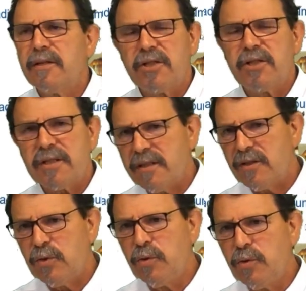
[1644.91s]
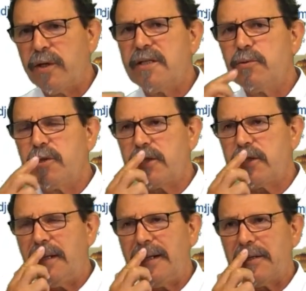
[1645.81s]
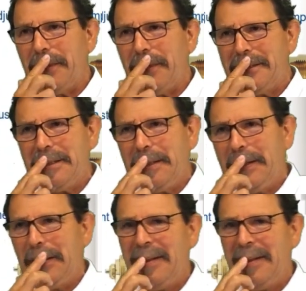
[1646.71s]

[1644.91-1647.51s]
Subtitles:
Just 2 points which I like to mention,